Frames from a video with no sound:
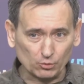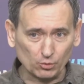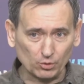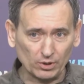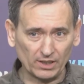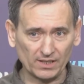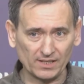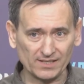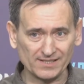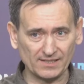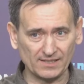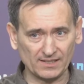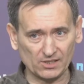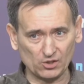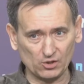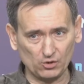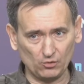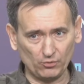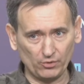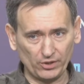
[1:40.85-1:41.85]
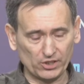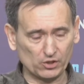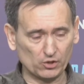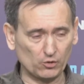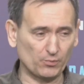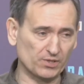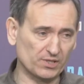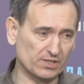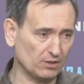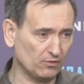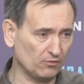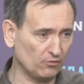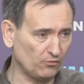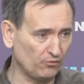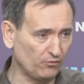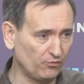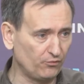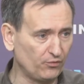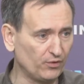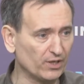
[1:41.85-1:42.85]
because we see that this
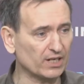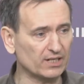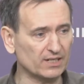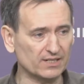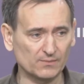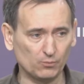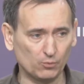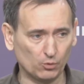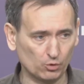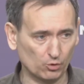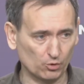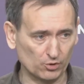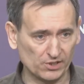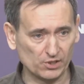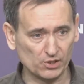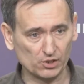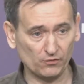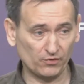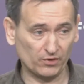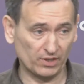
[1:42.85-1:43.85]
information component